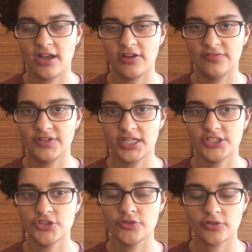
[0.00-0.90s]
of
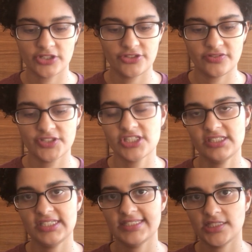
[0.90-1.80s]
New York
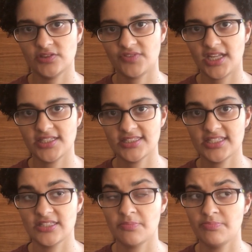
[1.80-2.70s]
University. Sacred Violence
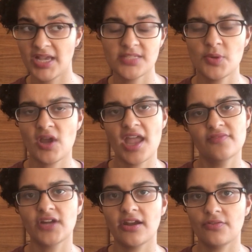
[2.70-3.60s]
is the best book I
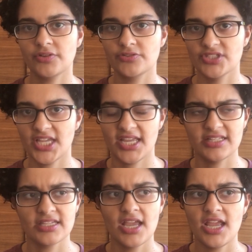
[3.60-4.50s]
have read on the
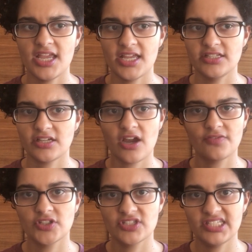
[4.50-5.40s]
Crusades. It
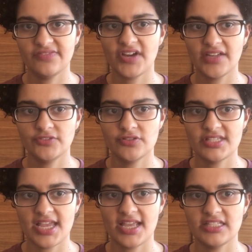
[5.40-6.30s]
covers the five
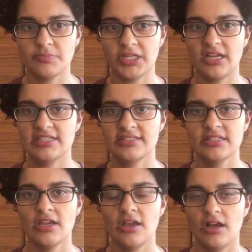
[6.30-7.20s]
Crusades plus
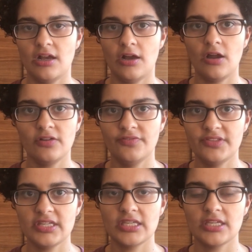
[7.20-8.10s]
all of
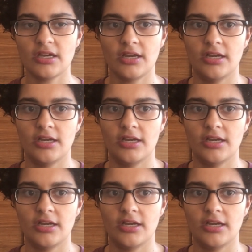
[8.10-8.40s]
the